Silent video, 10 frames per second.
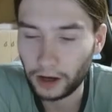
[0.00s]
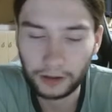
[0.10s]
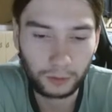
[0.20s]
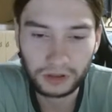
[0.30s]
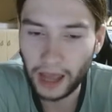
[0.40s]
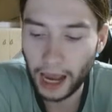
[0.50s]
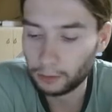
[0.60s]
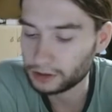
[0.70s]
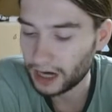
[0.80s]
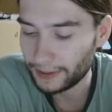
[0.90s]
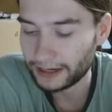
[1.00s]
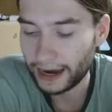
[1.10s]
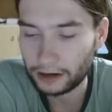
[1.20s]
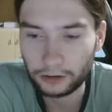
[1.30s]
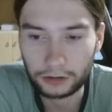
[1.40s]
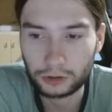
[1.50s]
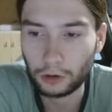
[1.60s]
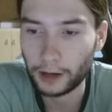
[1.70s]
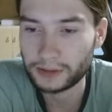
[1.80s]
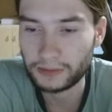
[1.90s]
I don't care what Jamie Carragher
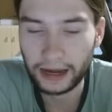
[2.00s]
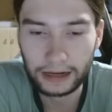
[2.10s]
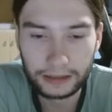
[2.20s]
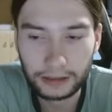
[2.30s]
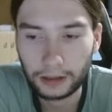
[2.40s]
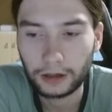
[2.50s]
describes him as.